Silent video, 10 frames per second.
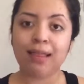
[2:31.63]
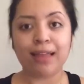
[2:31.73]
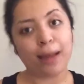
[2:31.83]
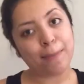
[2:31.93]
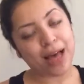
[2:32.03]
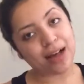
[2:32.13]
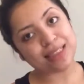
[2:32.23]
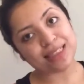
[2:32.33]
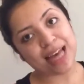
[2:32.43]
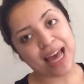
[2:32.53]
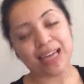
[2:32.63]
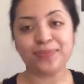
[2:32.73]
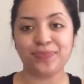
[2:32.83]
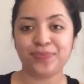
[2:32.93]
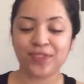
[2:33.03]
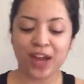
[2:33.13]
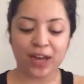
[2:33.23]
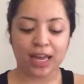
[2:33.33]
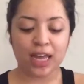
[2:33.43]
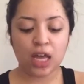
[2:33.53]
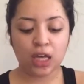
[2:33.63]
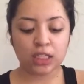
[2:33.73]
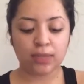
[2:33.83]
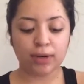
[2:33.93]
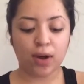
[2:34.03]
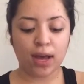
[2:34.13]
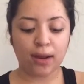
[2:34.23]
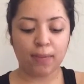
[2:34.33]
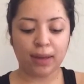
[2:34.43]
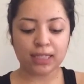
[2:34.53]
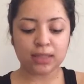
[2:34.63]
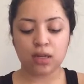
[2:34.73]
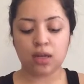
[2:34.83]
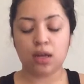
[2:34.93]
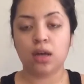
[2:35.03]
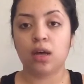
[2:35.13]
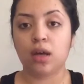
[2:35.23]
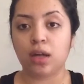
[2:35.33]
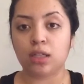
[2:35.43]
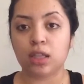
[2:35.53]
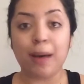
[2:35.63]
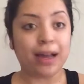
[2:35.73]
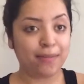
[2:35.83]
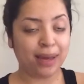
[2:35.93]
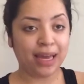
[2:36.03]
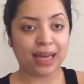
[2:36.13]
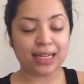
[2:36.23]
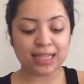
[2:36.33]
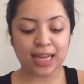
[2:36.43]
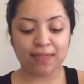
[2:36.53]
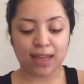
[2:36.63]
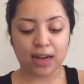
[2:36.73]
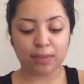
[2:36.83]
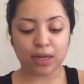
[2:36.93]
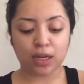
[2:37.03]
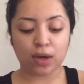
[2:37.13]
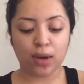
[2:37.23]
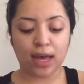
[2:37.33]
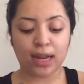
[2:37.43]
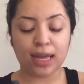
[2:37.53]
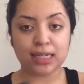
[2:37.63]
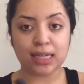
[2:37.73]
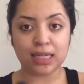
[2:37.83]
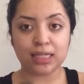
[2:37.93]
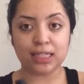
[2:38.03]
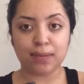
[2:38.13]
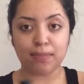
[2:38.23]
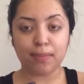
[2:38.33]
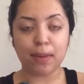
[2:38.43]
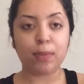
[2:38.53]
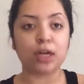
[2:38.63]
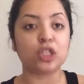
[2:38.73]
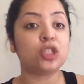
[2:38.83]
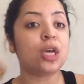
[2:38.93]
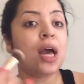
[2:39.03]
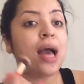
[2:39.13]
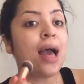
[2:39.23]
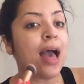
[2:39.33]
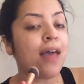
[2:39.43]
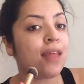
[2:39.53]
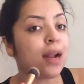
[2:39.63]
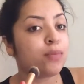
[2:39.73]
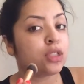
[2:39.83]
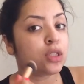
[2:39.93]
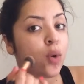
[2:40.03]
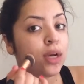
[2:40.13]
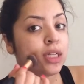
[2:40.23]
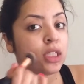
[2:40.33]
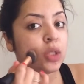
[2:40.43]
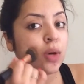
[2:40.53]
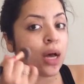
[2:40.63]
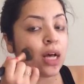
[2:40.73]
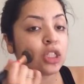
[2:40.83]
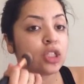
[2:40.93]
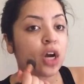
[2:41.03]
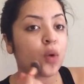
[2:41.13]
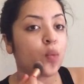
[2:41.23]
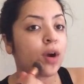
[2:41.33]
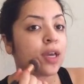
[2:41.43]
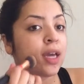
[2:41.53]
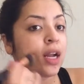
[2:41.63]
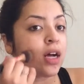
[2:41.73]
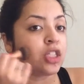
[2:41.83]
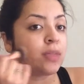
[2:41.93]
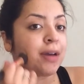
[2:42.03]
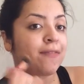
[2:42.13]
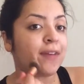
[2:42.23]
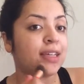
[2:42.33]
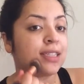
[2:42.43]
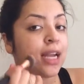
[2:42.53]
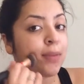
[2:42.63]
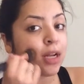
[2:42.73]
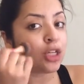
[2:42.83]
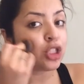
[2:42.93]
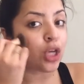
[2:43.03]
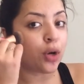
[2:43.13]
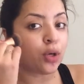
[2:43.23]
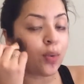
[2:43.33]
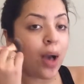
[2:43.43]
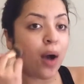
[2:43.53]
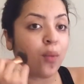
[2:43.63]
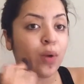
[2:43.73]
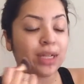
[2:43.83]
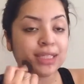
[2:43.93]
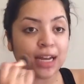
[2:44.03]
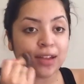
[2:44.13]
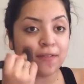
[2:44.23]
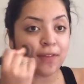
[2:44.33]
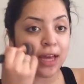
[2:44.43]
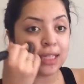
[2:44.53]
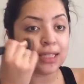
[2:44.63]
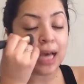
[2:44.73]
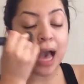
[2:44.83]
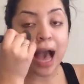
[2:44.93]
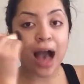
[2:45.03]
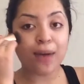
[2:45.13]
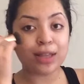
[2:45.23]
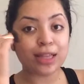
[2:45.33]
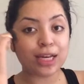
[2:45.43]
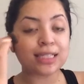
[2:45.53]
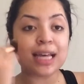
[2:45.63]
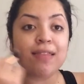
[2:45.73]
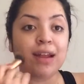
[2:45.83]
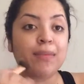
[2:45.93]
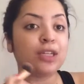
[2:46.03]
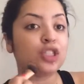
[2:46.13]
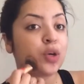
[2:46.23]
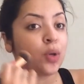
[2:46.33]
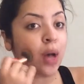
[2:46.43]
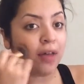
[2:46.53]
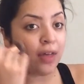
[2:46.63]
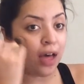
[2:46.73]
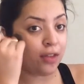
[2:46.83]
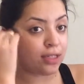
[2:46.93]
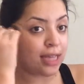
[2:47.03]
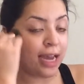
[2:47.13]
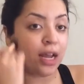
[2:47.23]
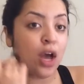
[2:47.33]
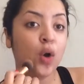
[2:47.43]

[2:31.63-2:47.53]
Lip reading: like Beyonce. Okay, so I'm going to go ahead and apply some to the back of my hand, and then I'm going to go ahead and dip my brush, and then I'm just going to start working it onto my face. And I'm going to show you one side of the face, how it looks, and then I'm going to show you how the other side